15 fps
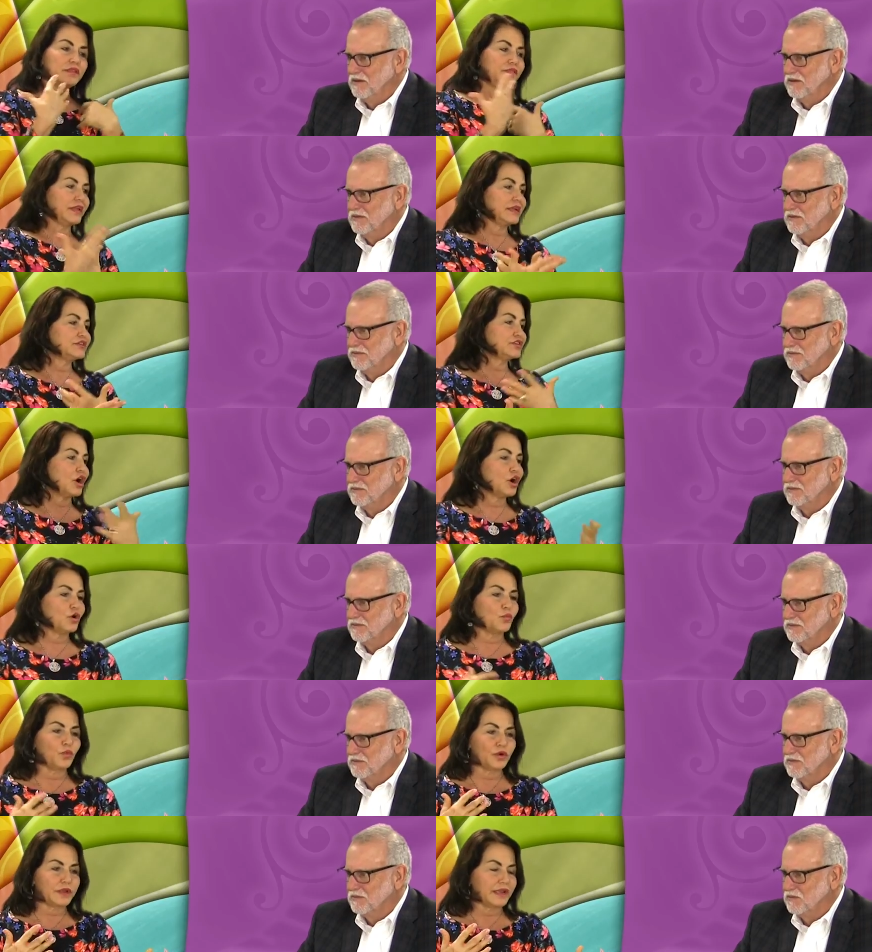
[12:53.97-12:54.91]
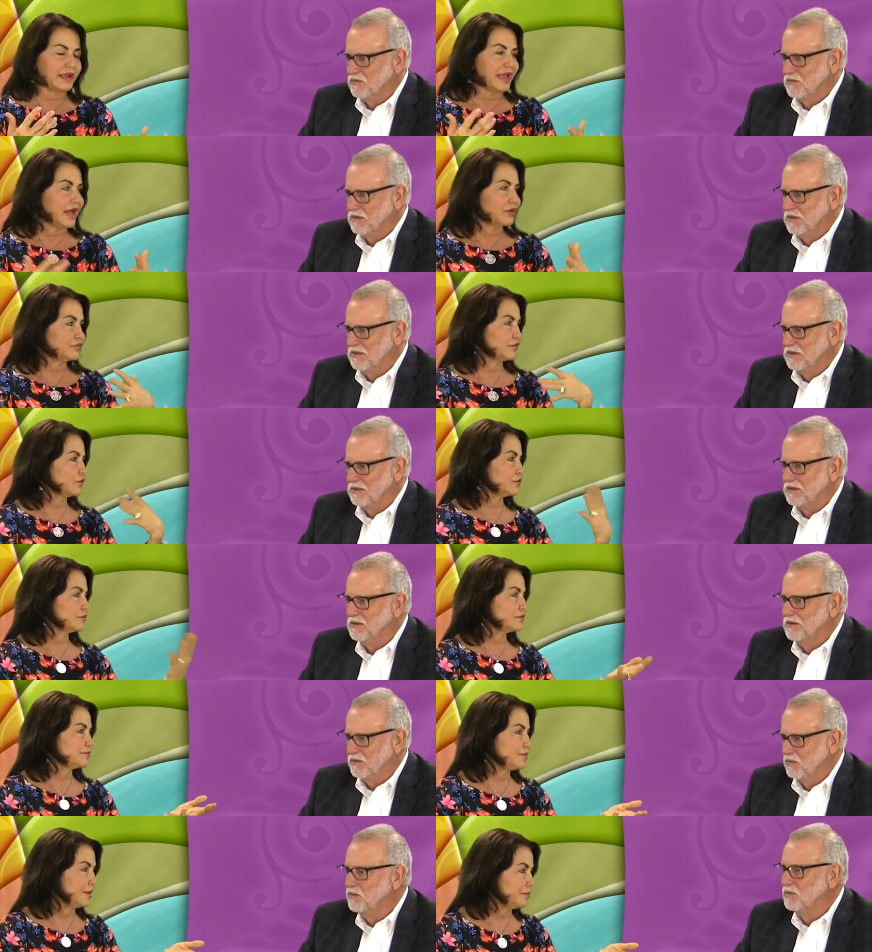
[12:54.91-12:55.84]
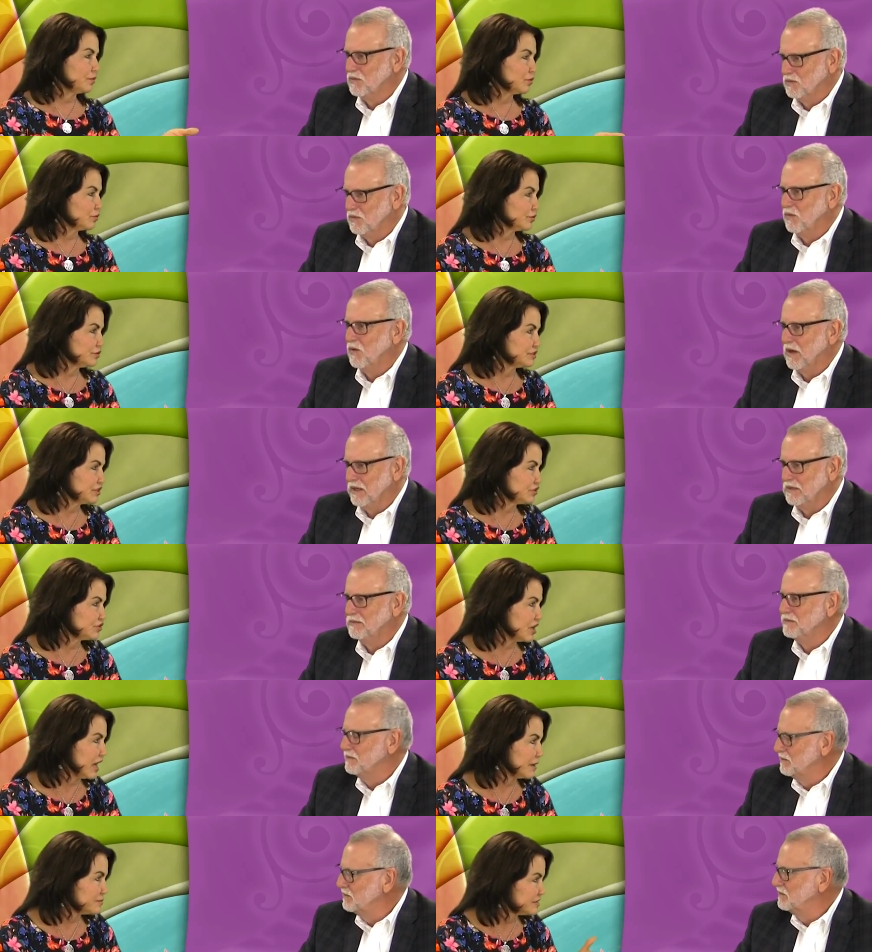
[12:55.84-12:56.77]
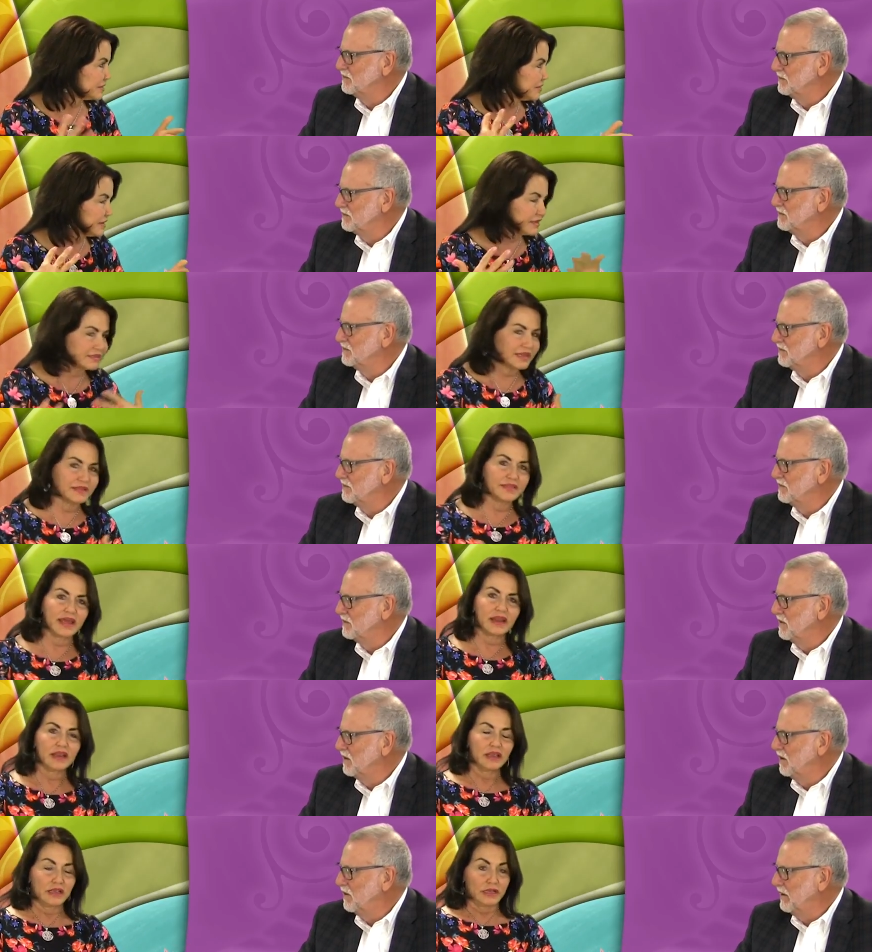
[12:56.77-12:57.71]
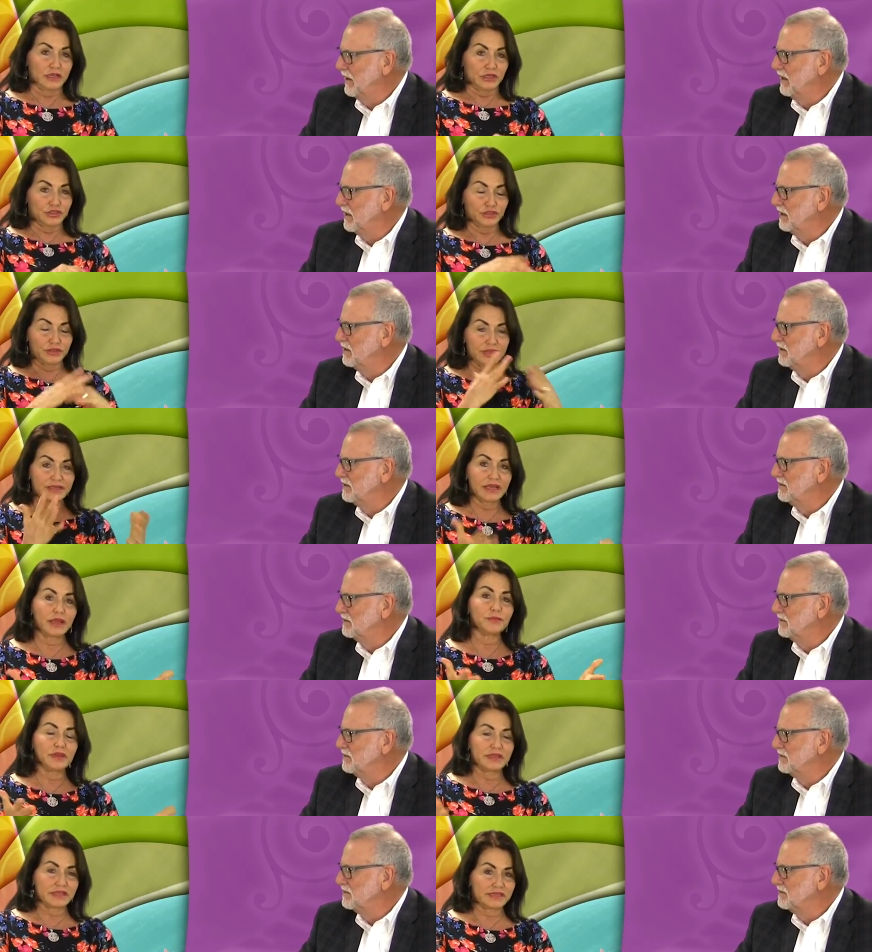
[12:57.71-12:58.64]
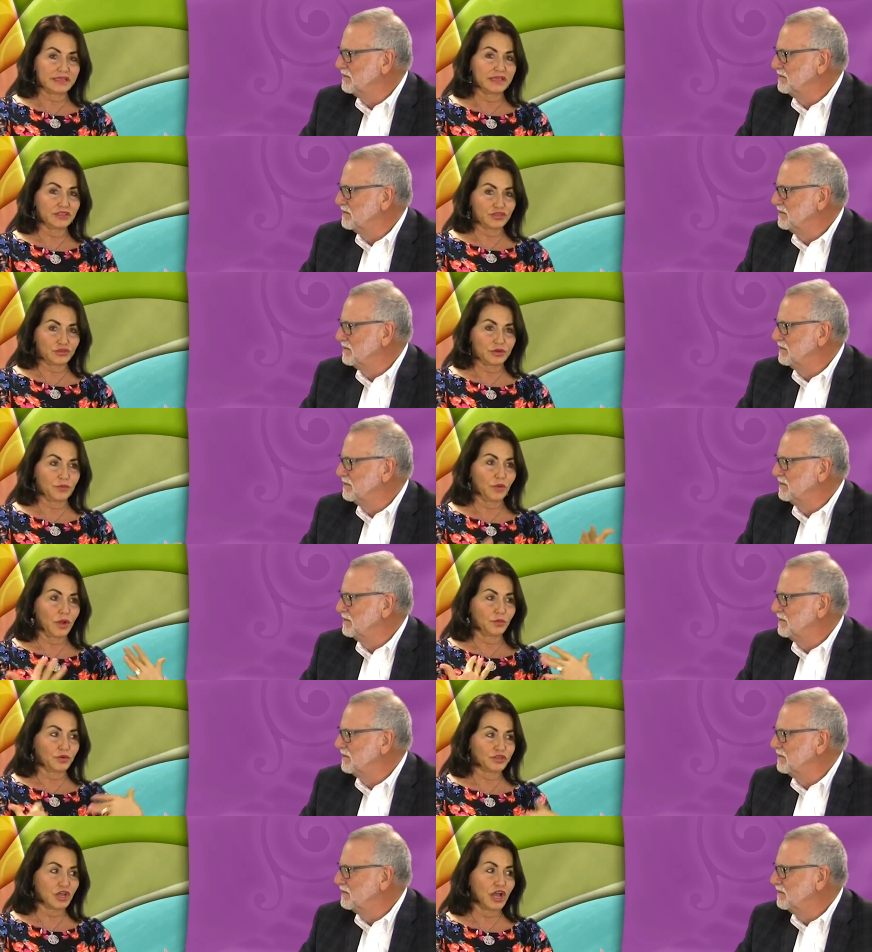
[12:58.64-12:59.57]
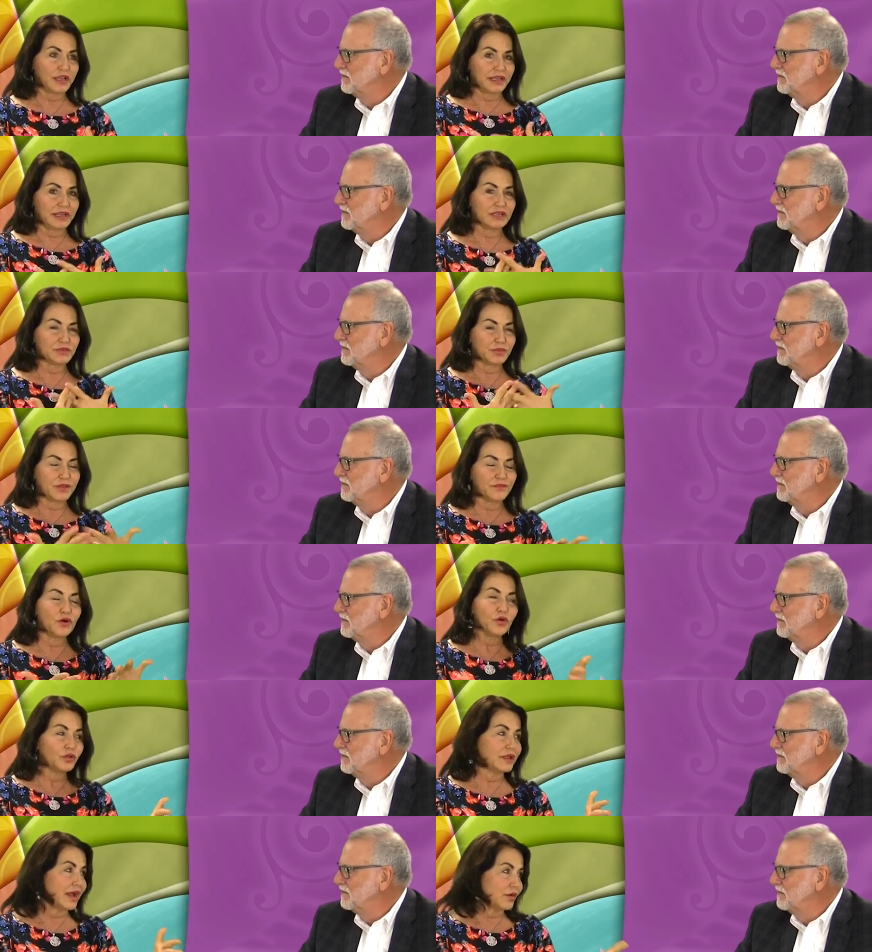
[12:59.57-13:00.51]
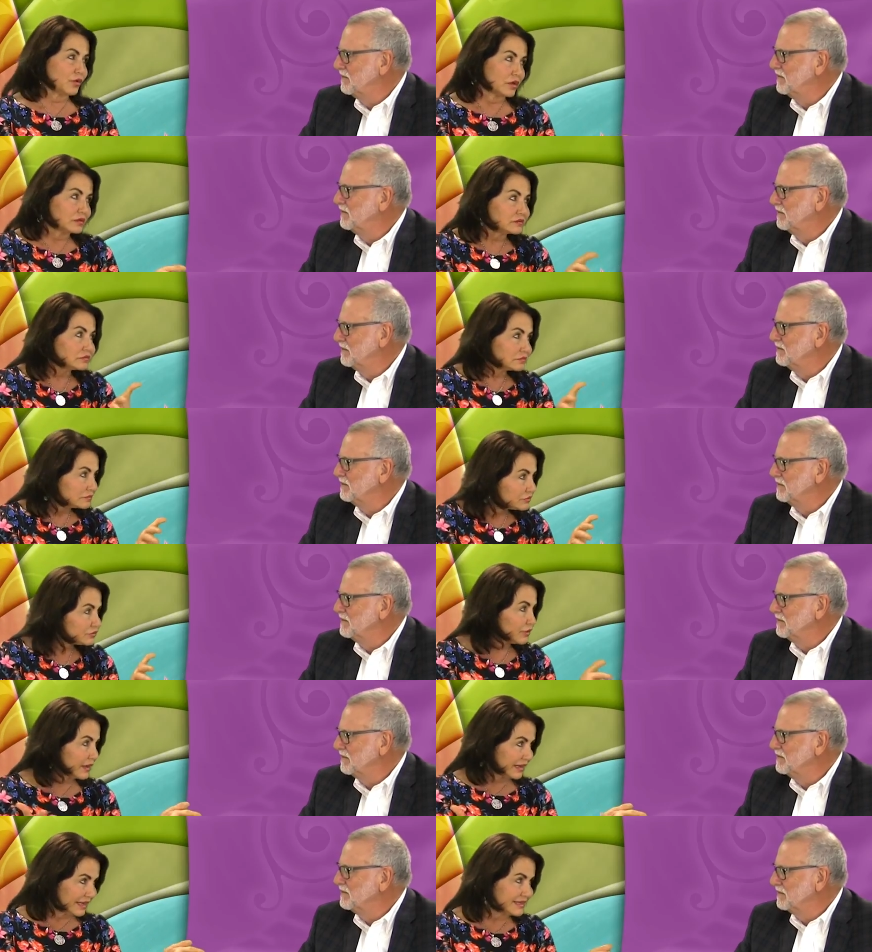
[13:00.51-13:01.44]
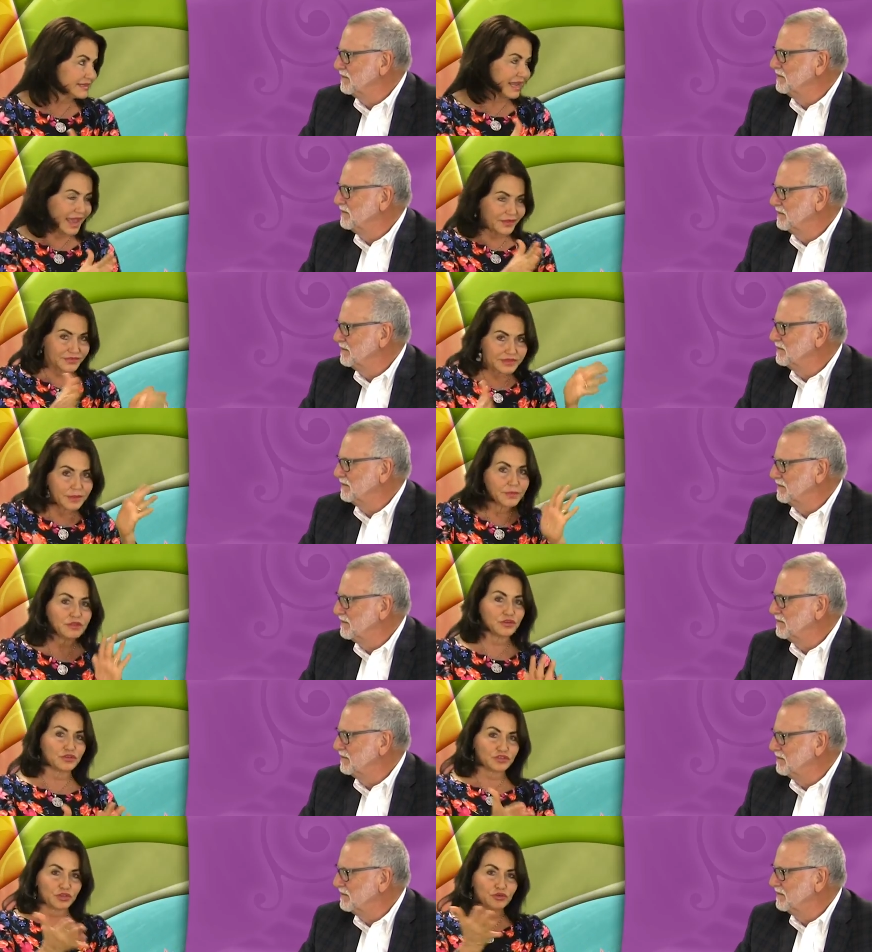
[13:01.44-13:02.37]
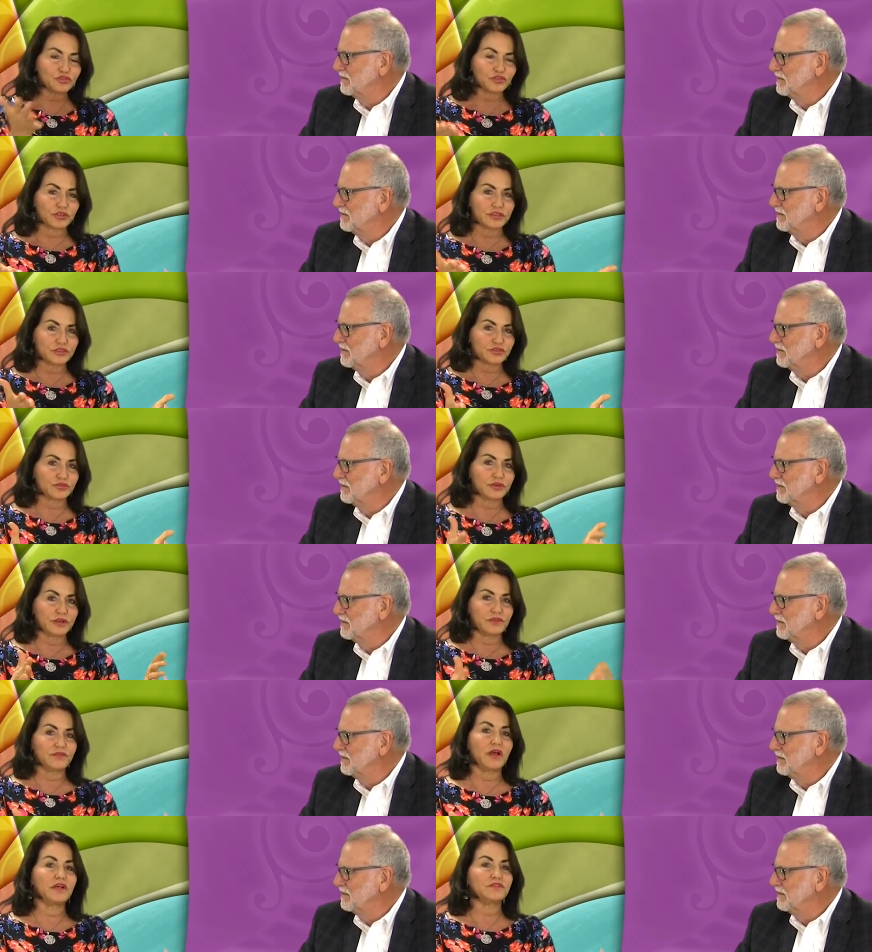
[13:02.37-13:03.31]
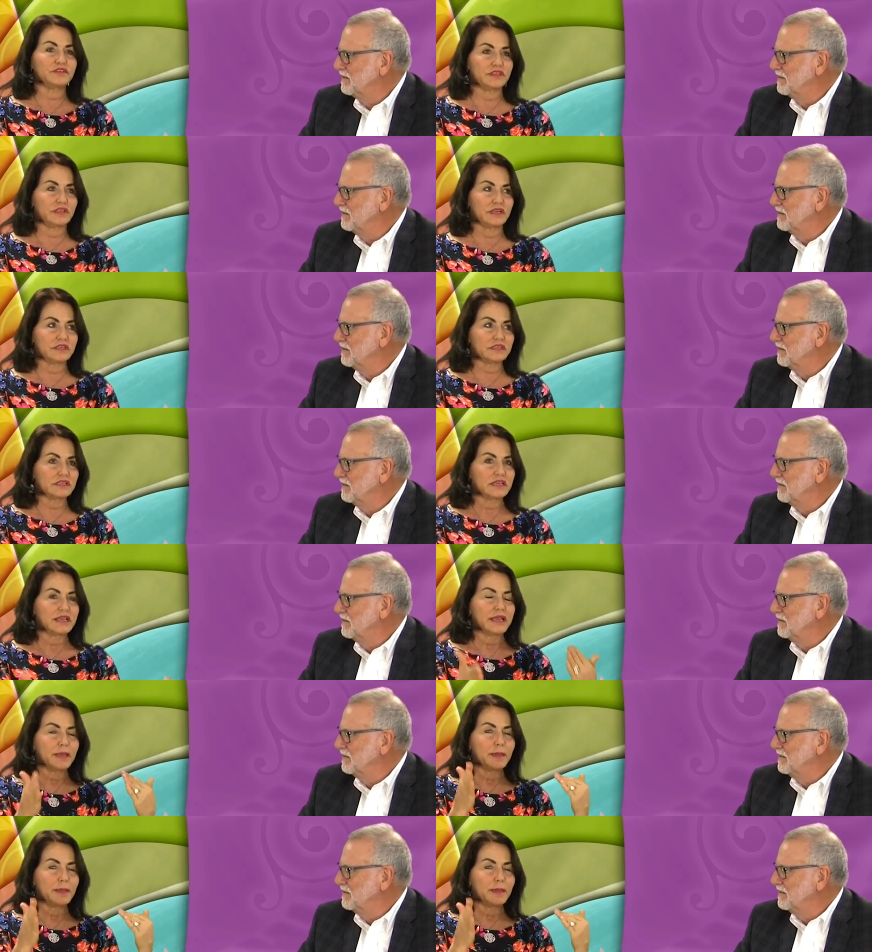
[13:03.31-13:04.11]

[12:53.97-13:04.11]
Speaker 1: things aren't working out and their people are losing right. jobs and things like that. Oh yeah. So they tell me this history while we're talking because we have a whole hour, so I get to have some of their social history involved in this.